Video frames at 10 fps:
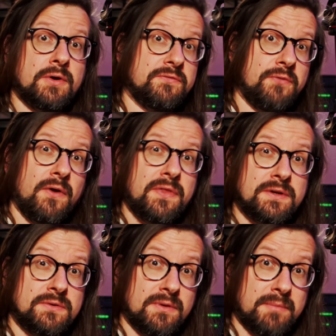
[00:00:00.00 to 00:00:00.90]
Going further
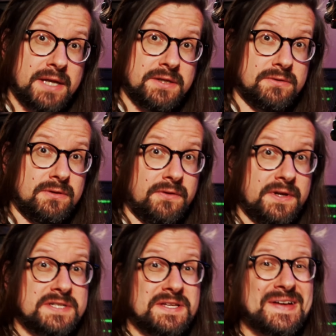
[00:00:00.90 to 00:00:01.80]
into the manual,
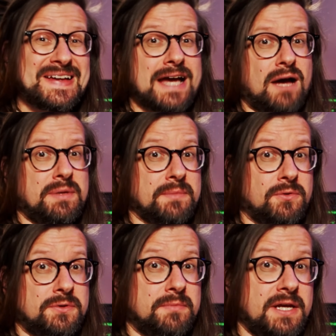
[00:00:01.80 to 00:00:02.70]
there's a cubby
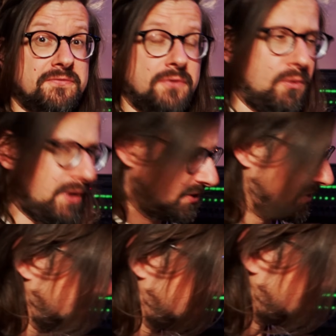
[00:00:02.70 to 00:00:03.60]
mode made for
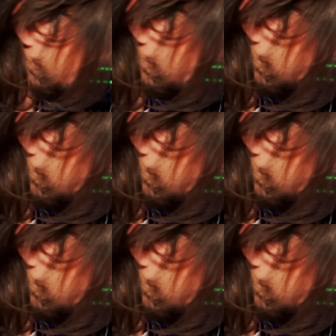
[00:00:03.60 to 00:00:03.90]
one-shots, and you